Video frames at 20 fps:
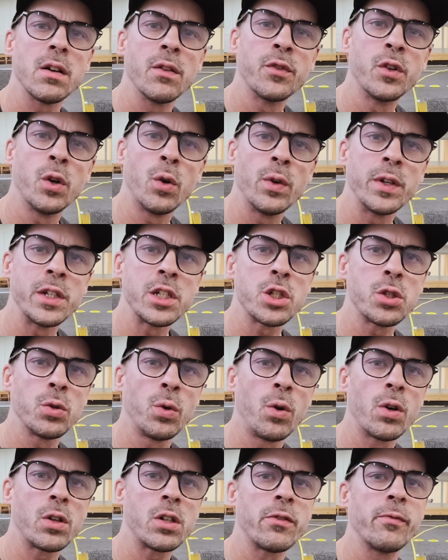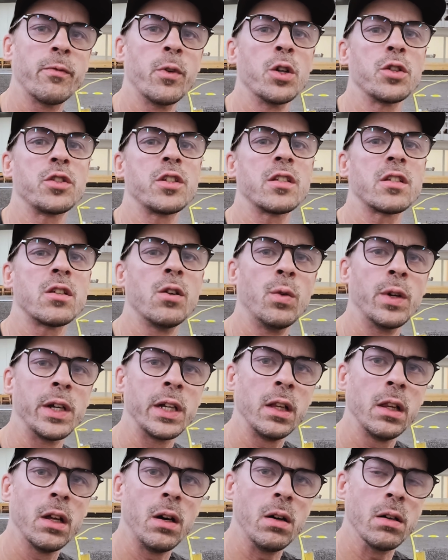of going short versus
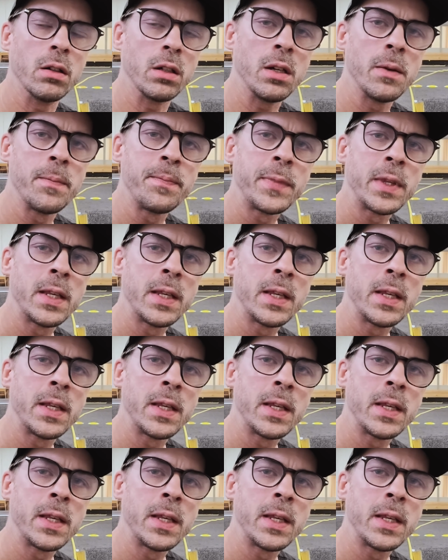going long.